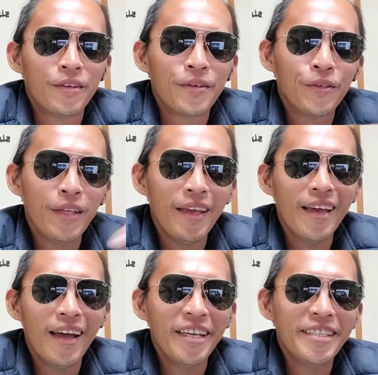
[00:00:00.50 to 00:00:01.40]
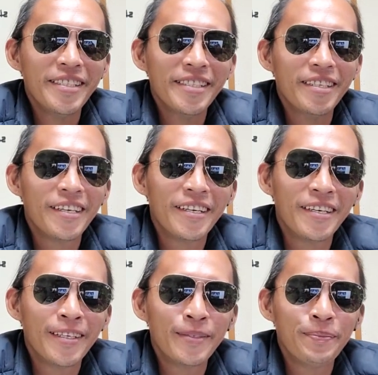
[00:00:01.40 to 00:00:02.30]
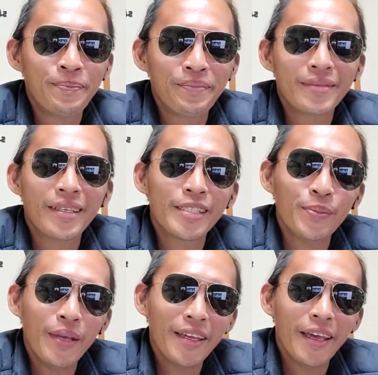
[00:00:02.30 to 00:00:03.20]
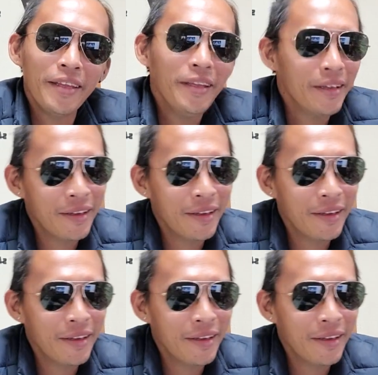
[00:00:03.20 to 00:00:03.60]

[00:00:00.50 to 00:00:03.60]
Good day, guys. It's me again.